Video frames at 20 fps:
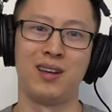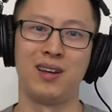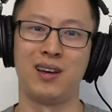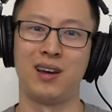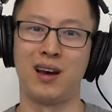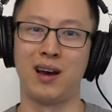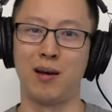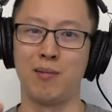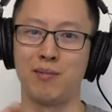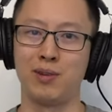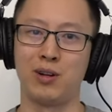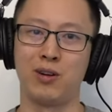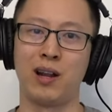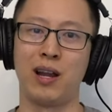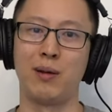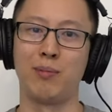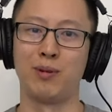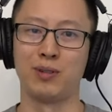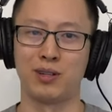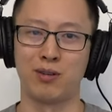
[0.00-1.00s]
Um, you're
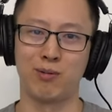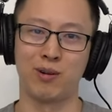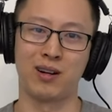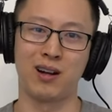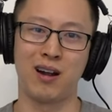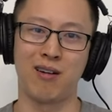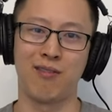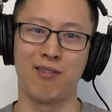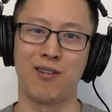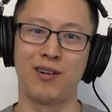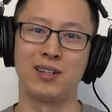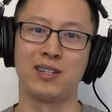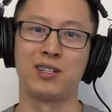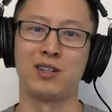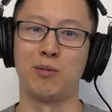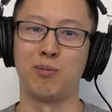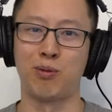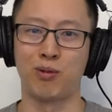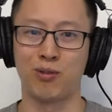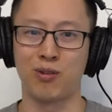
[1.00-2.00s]
able to recover and
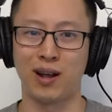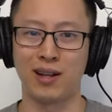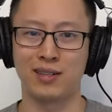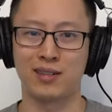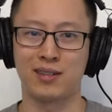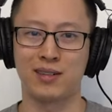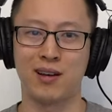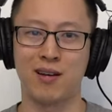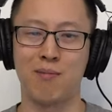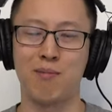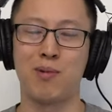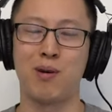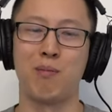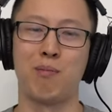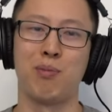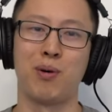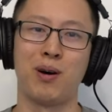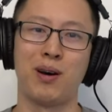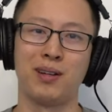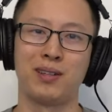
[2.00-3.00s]
still progress some,
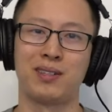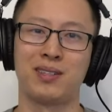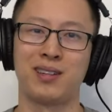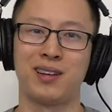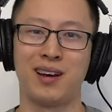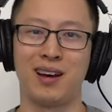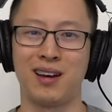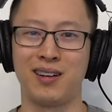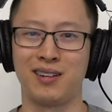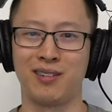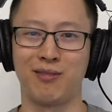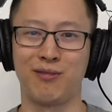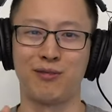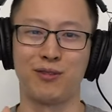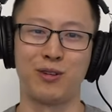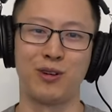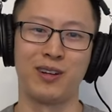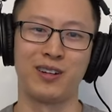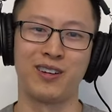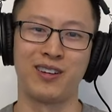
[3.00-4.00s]
but uh, you're
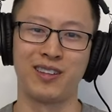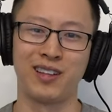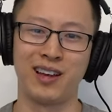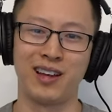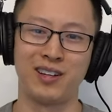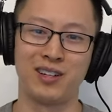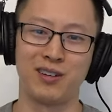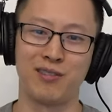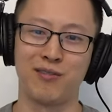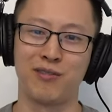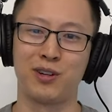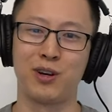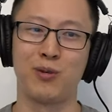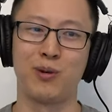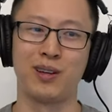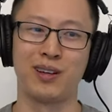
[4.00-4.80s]
flirting on the edge of going